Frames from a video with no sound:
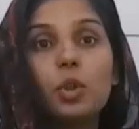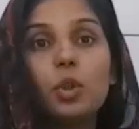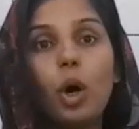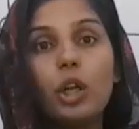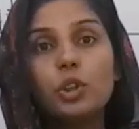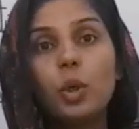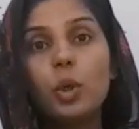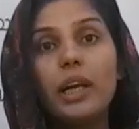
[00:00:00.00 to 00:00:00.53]

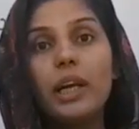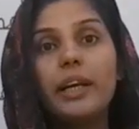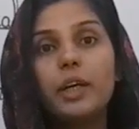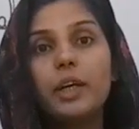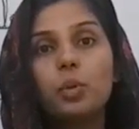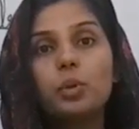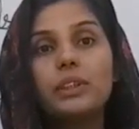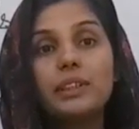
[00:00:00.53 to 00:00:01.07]
also
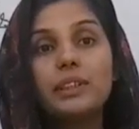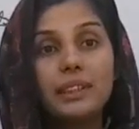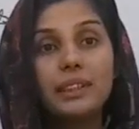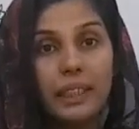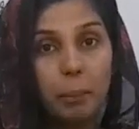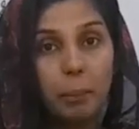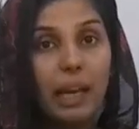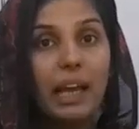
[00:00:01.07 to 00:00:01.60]
related to
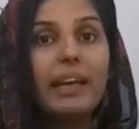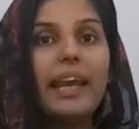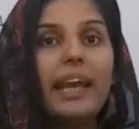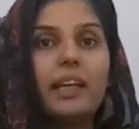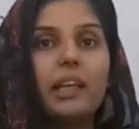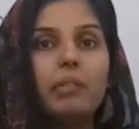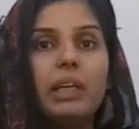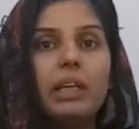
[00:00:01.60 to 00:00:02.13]
similar
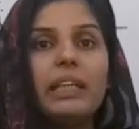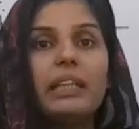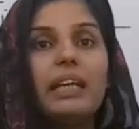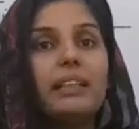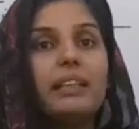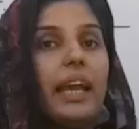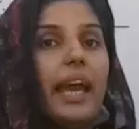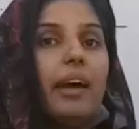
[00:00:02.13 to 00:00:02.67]
activity
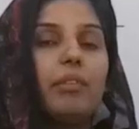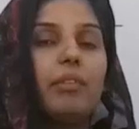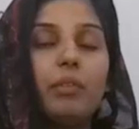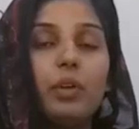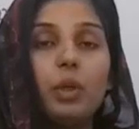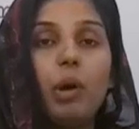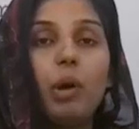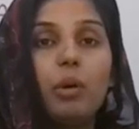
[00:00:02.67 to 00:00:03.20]
that they have
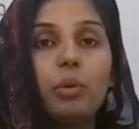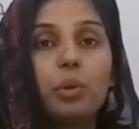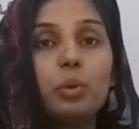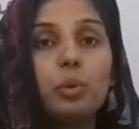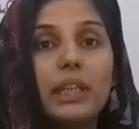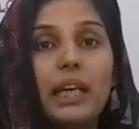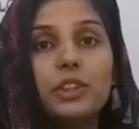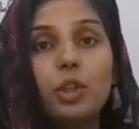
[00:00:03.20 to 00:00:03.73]
given you out
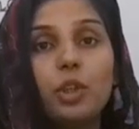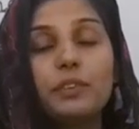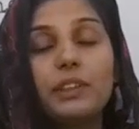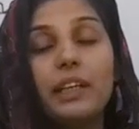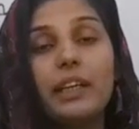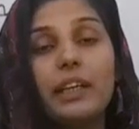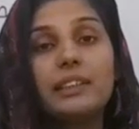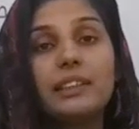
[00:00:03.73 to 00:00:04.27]
two sets of
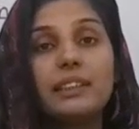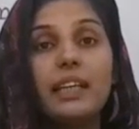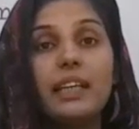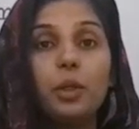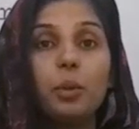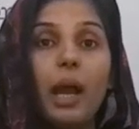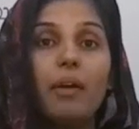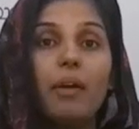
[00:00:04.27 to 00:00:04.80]
sentences
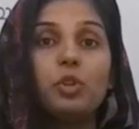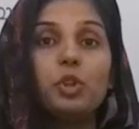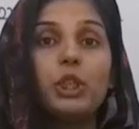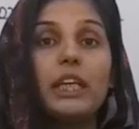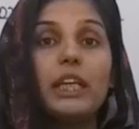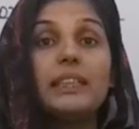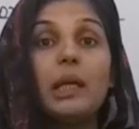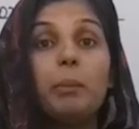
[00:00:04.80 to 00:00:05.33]
and you have to
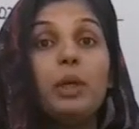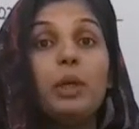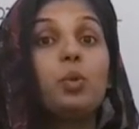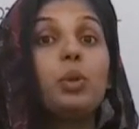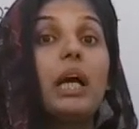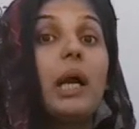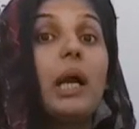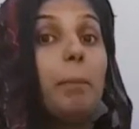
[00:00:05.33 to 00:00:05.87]
change them
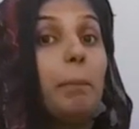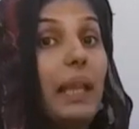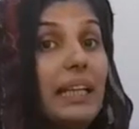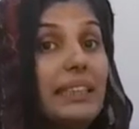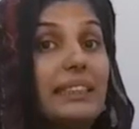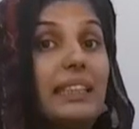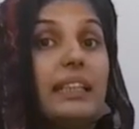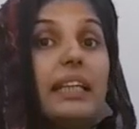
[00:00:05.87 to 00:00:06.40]
into the
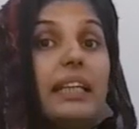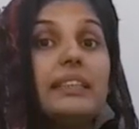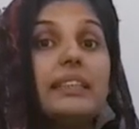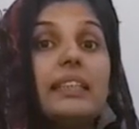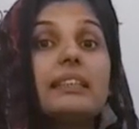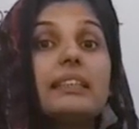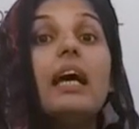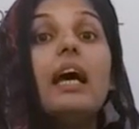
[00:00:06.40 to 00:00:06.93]
complex
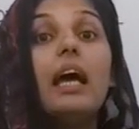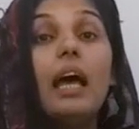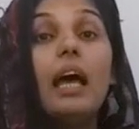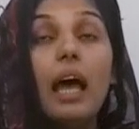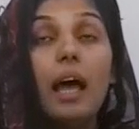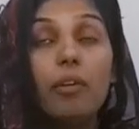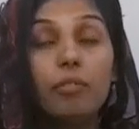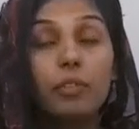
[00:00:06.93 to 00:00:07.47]
sentences.
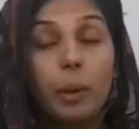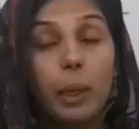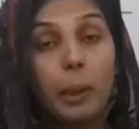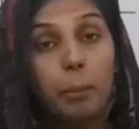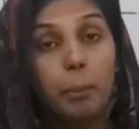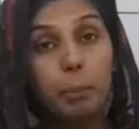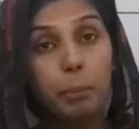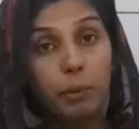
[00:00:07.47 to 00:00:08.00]

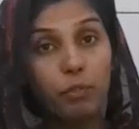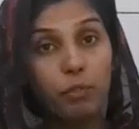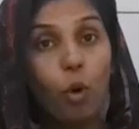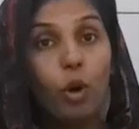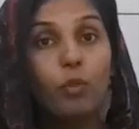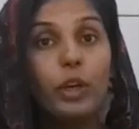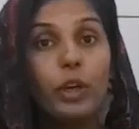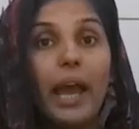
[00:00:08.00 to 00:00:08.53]

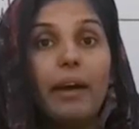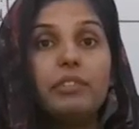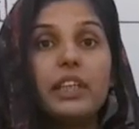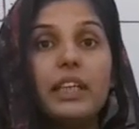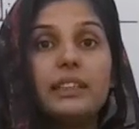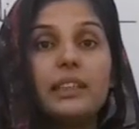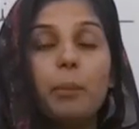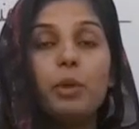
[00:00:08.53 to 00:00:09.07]
Before we have
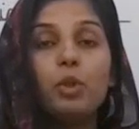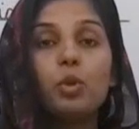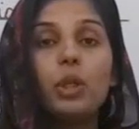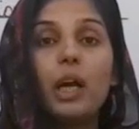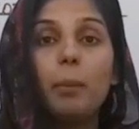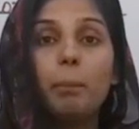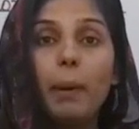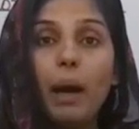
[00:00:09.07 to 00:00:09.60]
changed them into
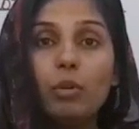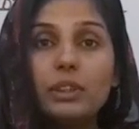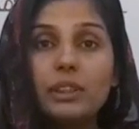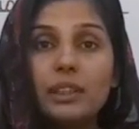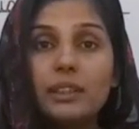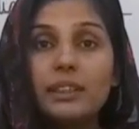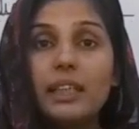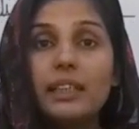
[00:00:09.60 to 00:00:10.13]
the compound
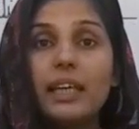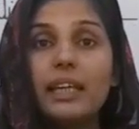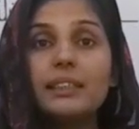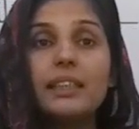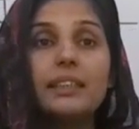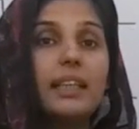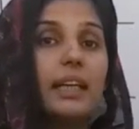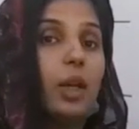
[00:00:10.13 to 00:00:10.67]

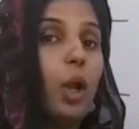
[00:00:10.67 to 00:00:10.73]
sentences, and